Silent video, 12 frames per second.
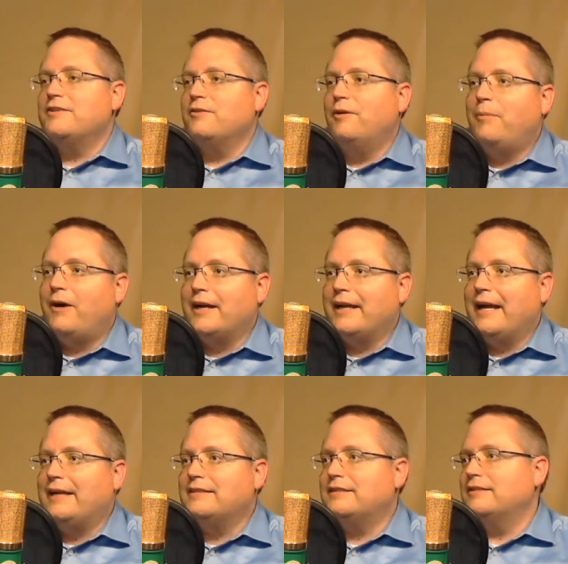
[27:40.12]
to a
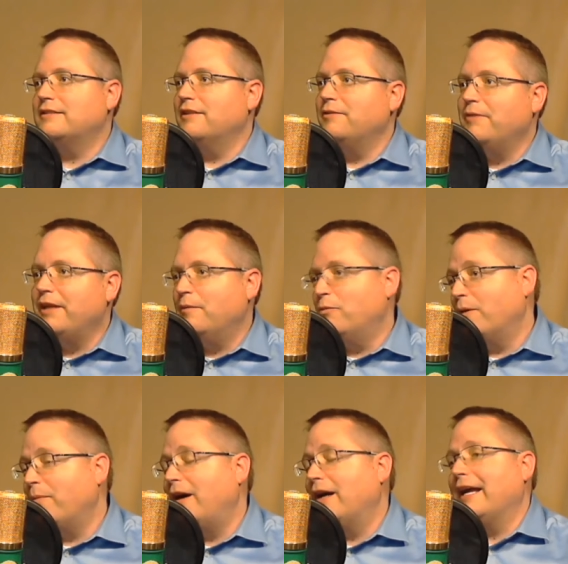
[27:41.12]
podcaster so that we get more
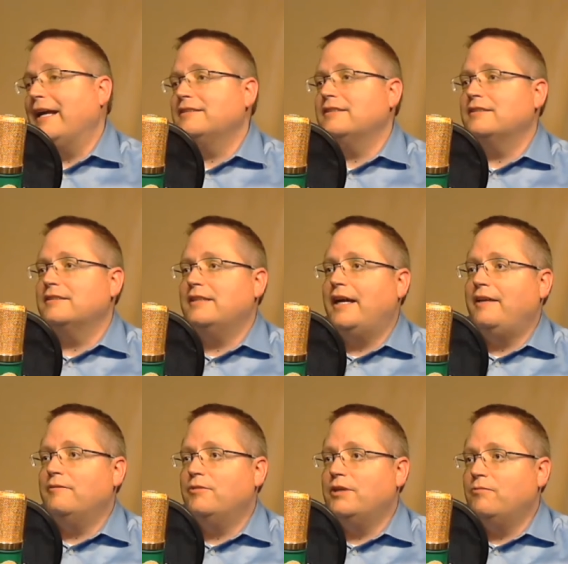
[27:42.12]
podcasters that
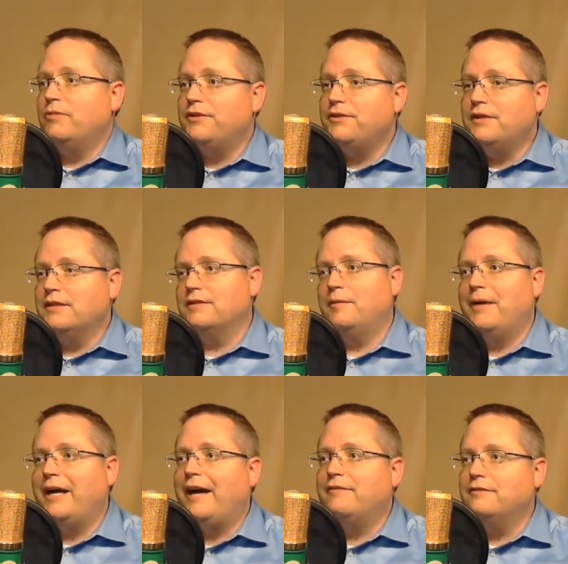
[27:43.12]
would do this on
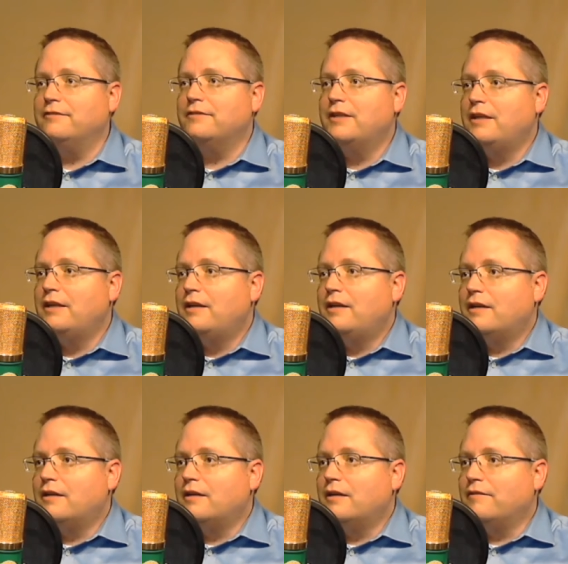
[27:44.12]
behalf of
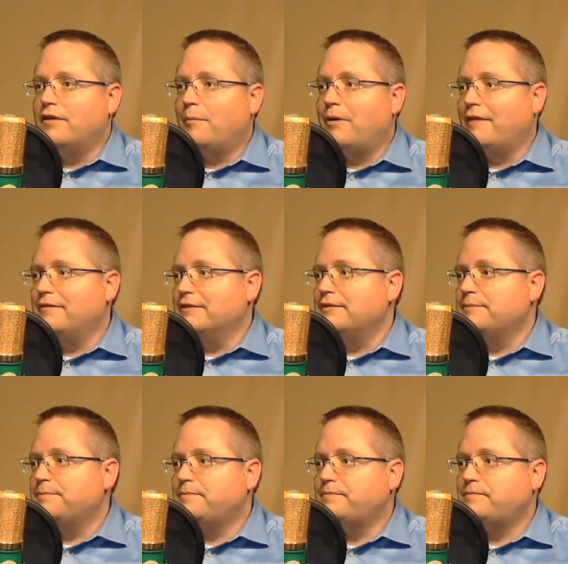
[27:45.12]
of nonprofits?
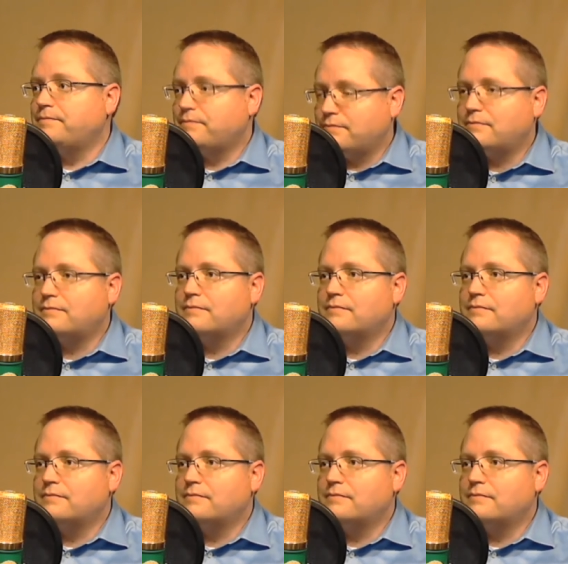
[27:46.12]
Exactly. What do you